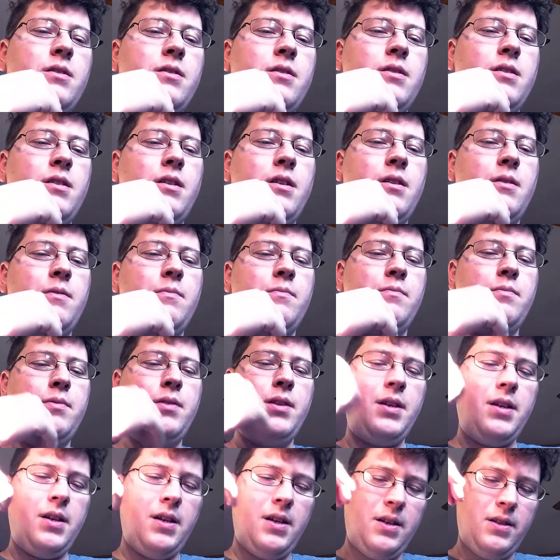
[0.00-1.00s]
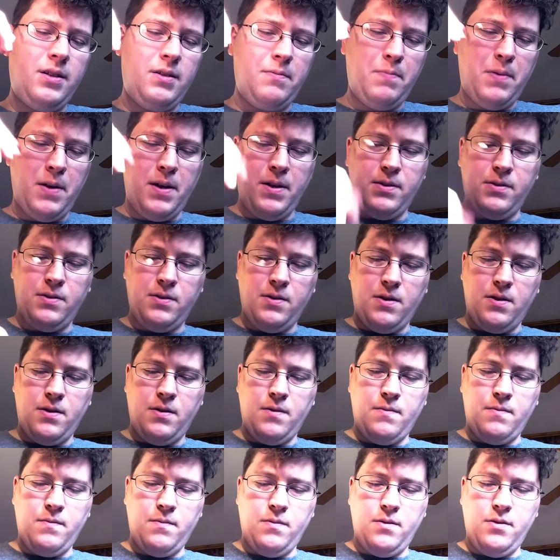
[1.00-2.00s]
But again, it depends
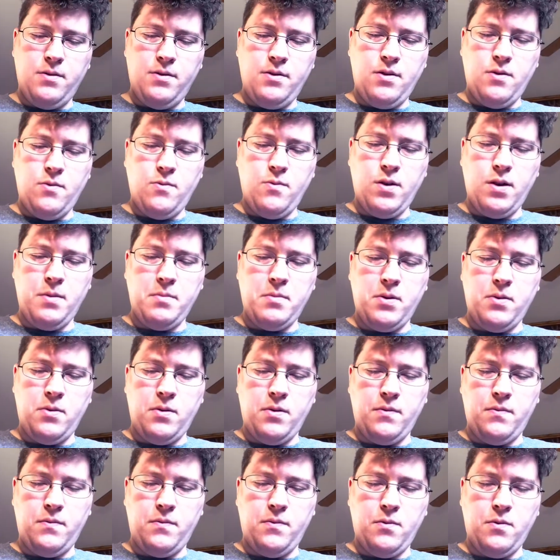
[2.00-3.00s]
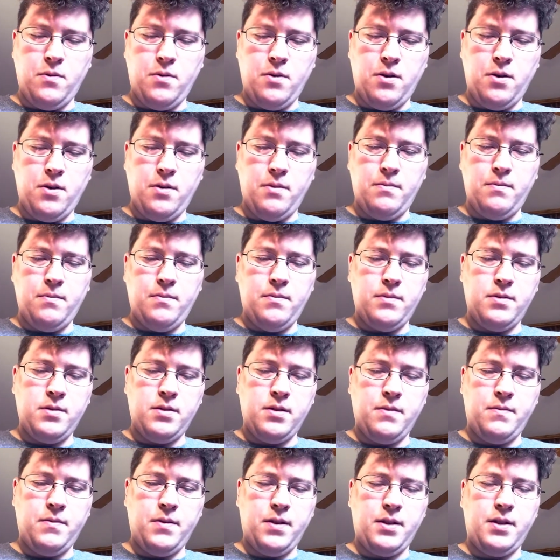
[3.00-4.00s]
on, you know, what I'm going for,
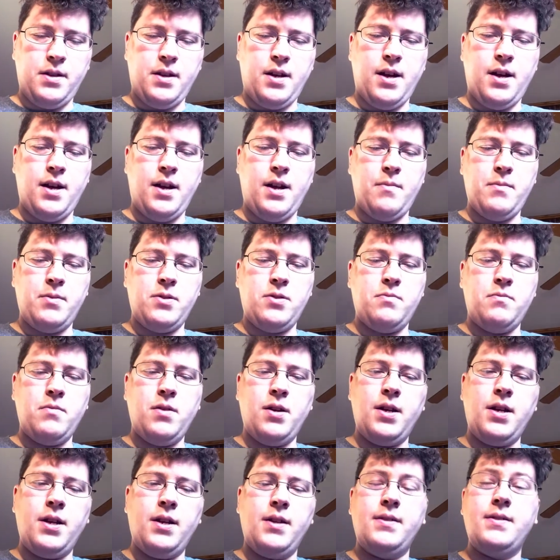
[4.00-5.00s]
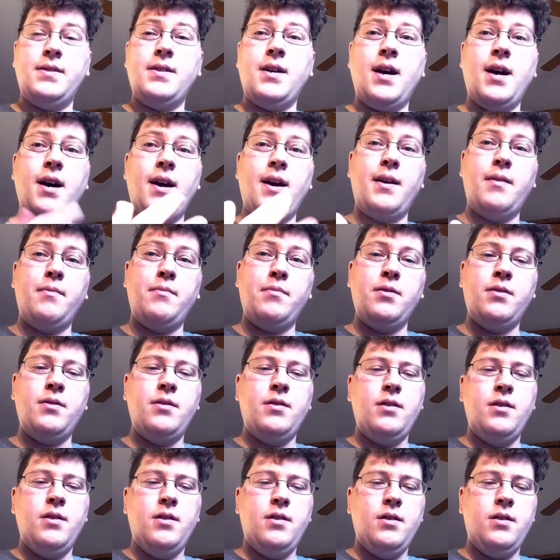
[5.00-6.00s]
stuff like that, how much money and time,
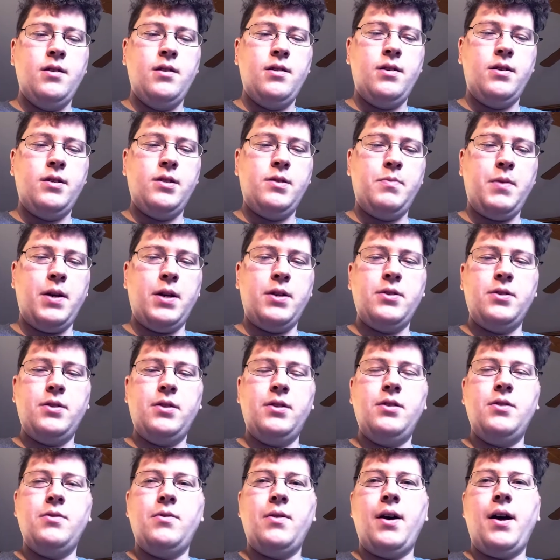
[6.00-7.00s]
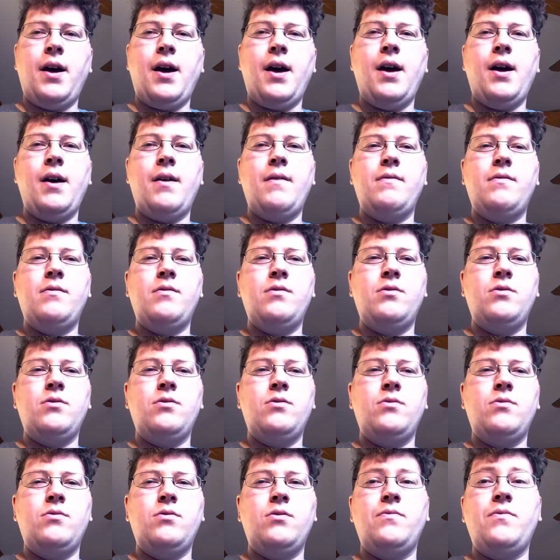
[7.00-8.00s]
especially, do I have
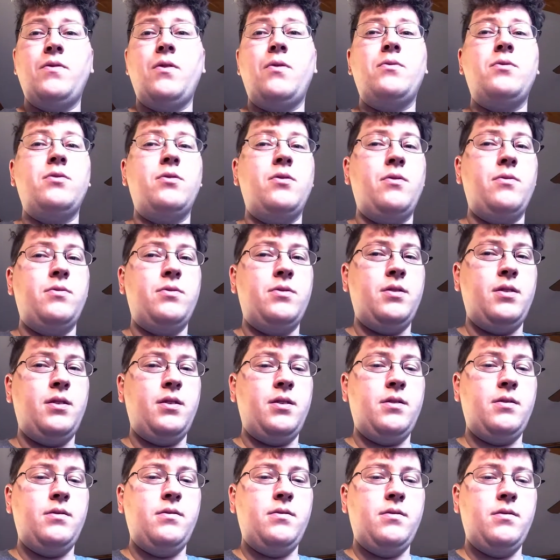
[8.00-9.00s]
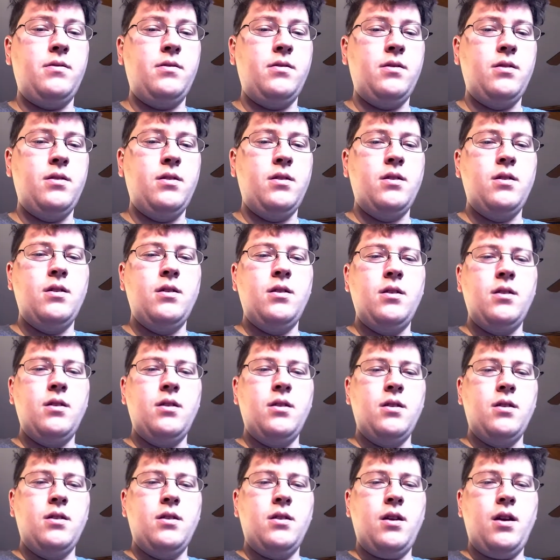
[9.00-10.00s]
to devote to those things.
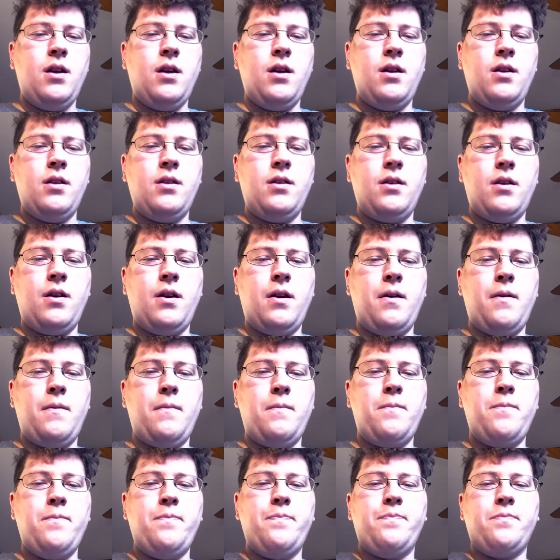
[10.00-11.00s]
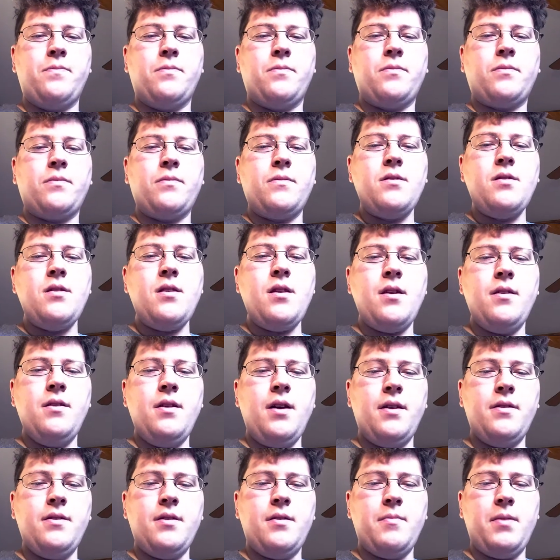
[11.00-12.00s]
And now
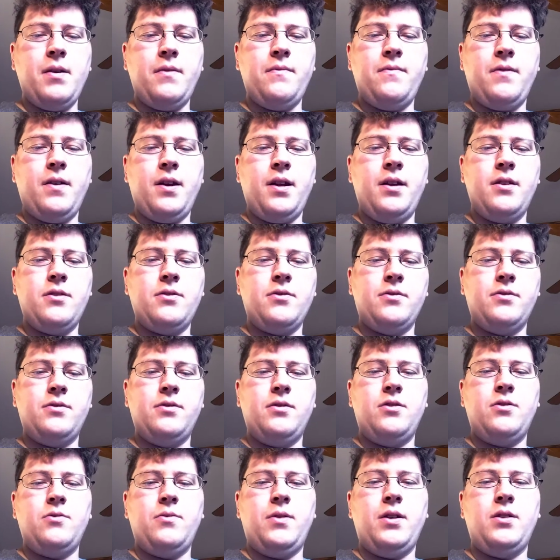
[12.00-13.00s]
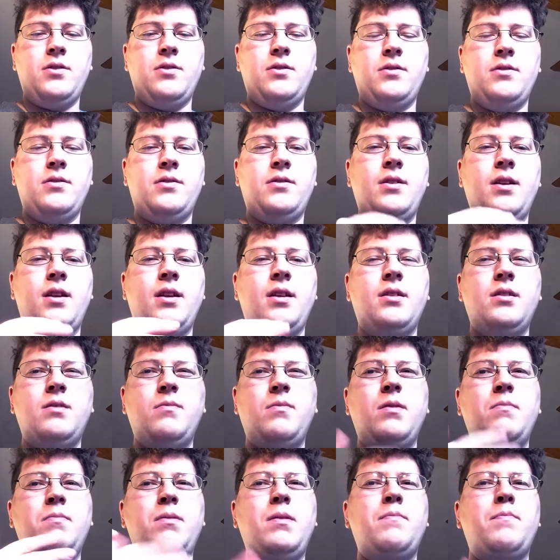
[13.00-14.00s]
that my financial situation's getting to
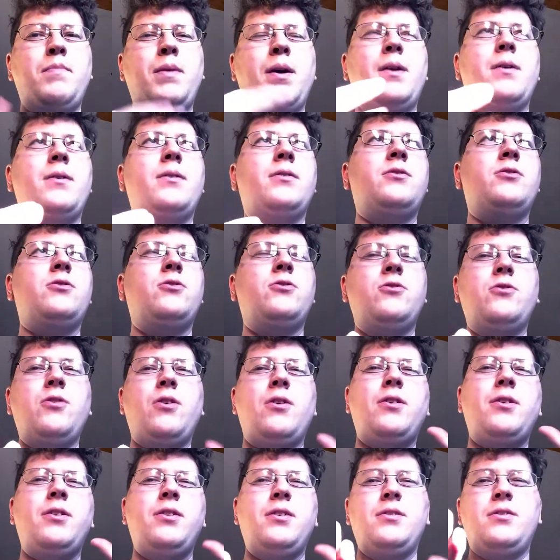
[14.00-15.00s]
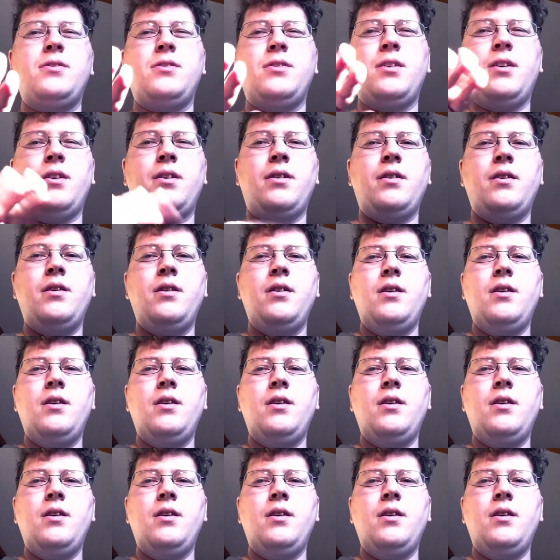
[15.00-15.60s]
be a bit better, it's starting to